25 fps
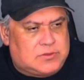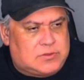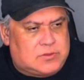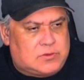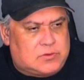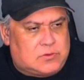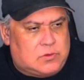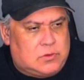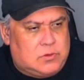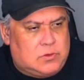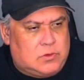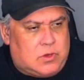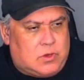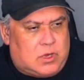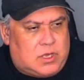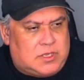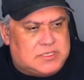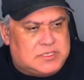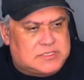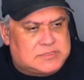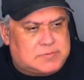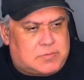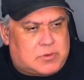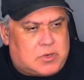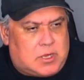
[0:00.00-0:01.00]
through on
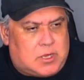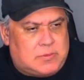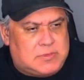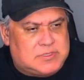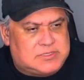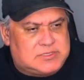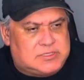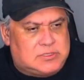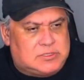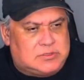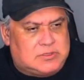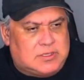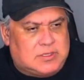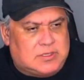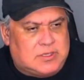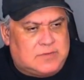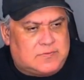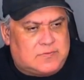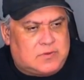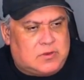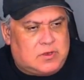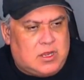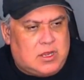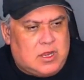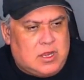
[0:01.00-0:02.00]
its promise to
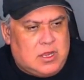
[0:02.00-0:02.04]
deliver